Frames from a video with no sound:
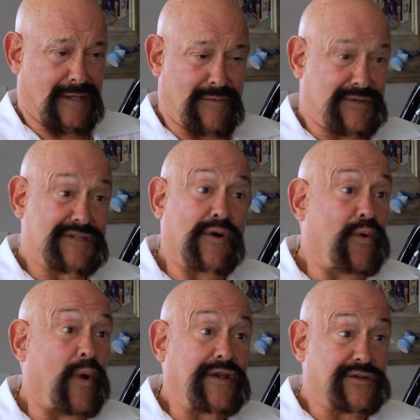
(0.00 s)
There is no
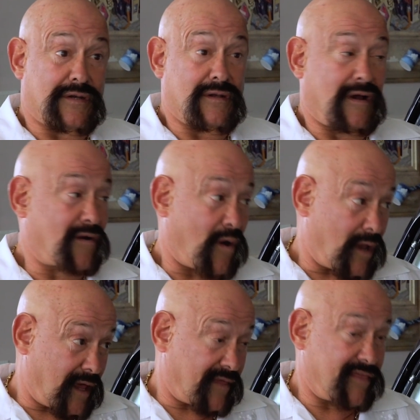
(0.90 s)
question a car
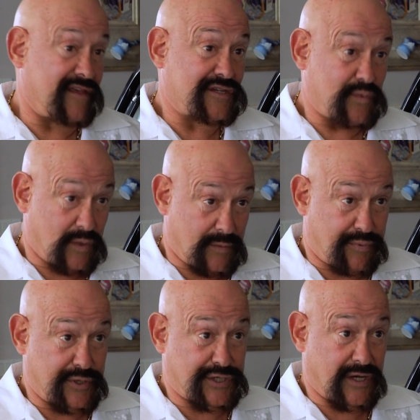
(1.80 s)
like this will
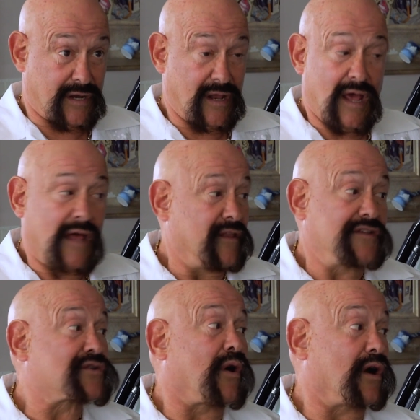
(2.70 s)
appreciate.
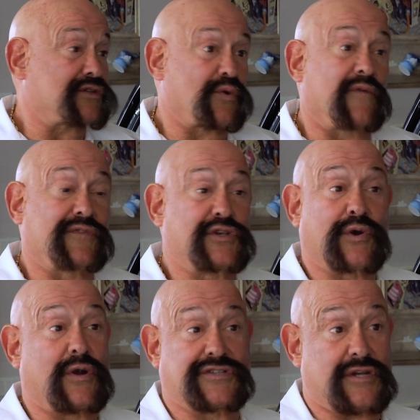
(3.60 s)
These cars are off the
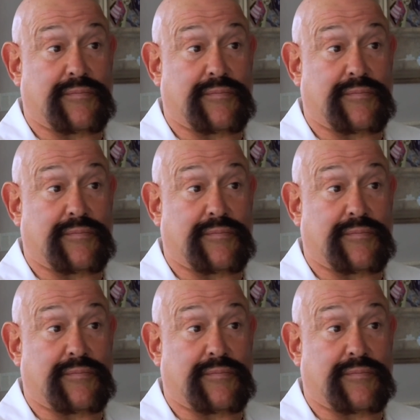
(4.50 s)
charts in